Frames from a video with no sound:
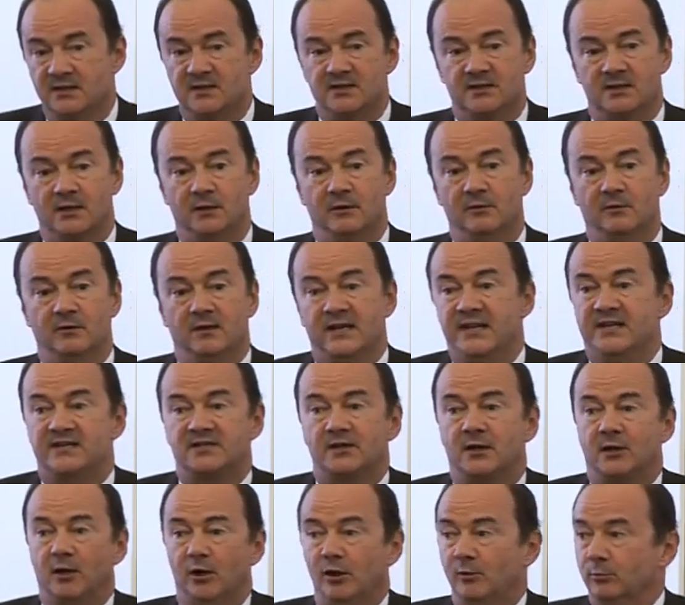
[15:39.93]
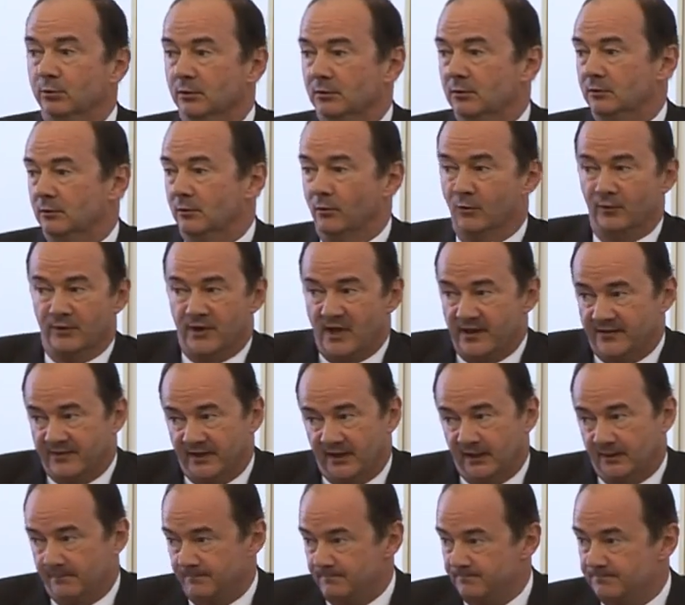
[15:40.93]
So it's global or
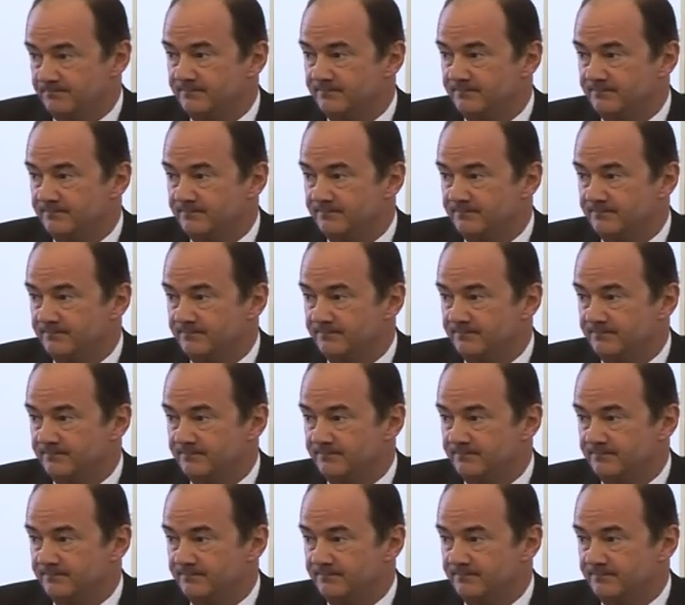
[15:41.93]
nothing.